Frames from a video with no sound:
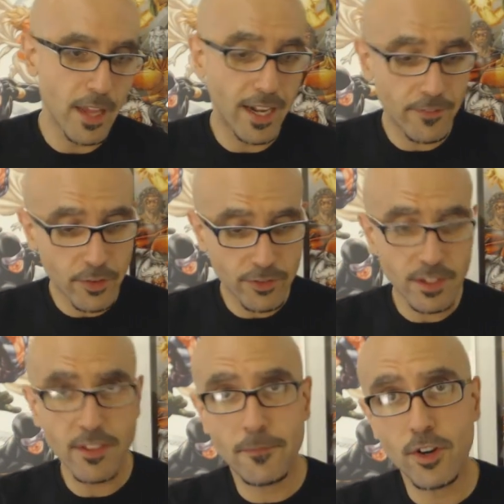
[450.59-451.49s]
And if you
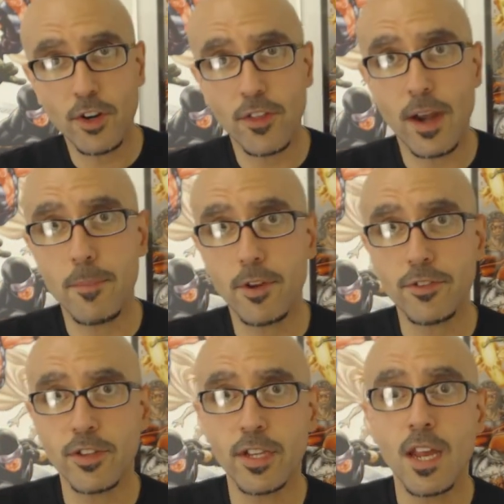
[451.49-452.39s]
see the photo that I
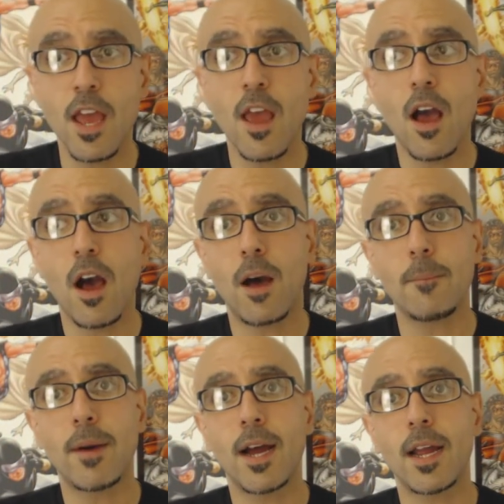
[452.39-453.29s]
posted
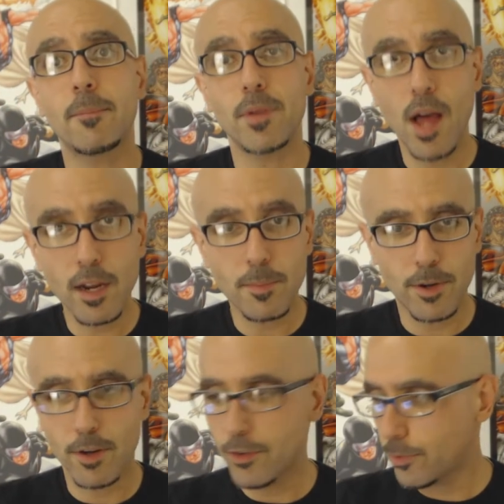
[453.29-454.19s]
on my blog
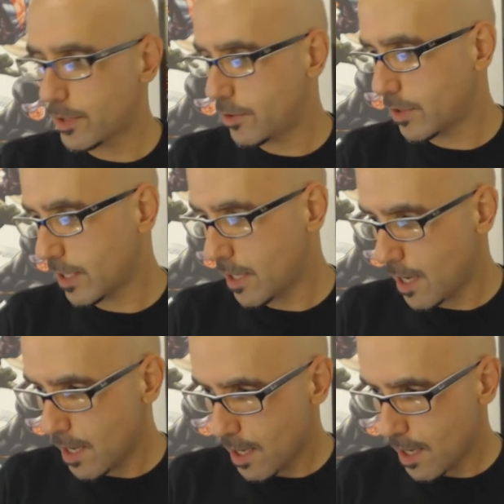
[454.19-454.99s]
post, which you can